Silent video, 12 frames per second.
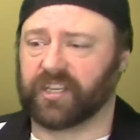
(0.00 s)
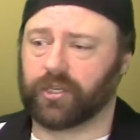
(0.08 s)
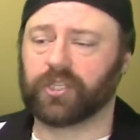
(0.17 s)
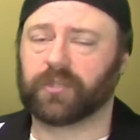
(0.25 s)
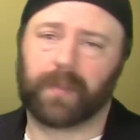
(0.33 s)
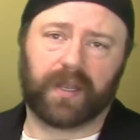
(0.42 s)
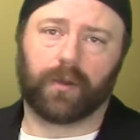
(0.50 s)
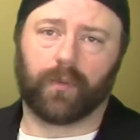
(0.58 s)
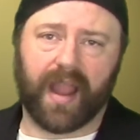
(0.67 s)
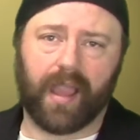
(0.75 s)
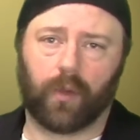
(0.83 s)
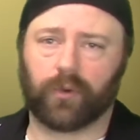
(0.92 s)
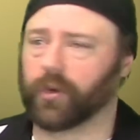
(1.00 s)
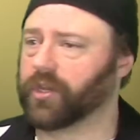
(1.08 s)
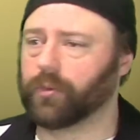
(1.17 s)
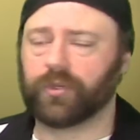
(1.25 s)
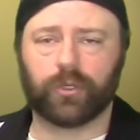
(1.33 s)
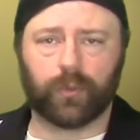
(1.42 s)
and you spin around or
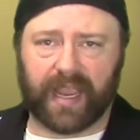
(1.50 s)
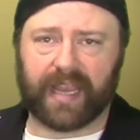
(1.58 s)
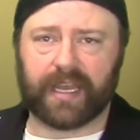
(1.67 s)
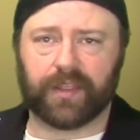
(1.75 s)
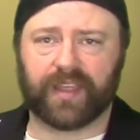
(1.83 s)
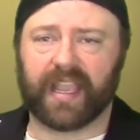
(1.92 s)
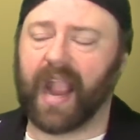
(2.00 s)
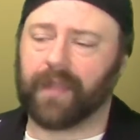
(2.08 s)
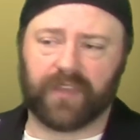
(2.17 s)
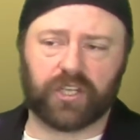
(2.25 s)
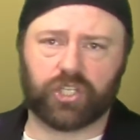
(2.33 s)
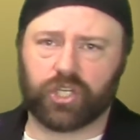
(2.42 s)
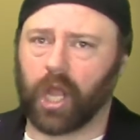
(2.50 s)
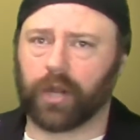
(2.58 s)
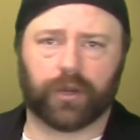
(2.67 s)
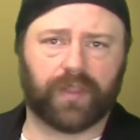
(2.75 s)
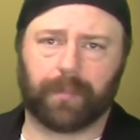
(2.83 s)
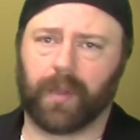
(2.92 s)
you do anything, and the
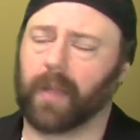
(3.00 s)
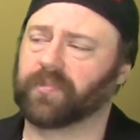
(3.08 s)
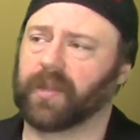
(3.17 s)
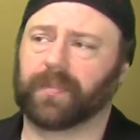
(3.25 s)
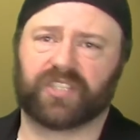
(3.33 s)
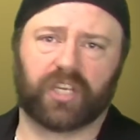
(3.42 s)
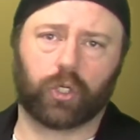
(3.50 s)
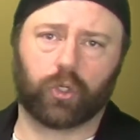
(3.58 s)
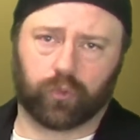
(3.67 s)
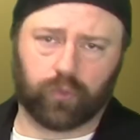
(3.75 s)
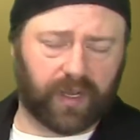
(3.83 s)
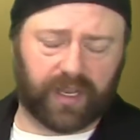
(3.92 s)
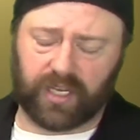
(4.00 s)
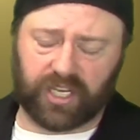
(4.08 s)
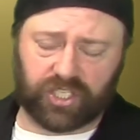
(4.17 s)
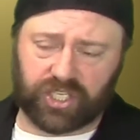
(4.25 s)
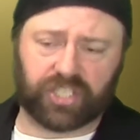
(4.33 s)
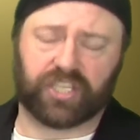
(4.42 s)
judder that pops up is
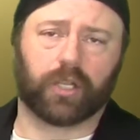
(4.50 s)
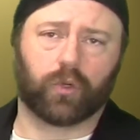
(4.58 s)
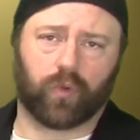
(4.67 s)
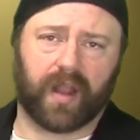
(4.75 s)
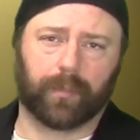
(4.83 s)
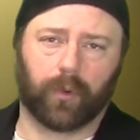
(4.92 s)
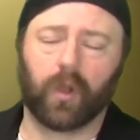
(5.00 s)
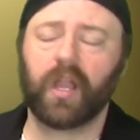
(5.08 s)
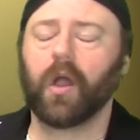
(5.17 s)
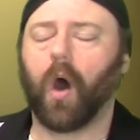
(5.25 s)
it's just incredible.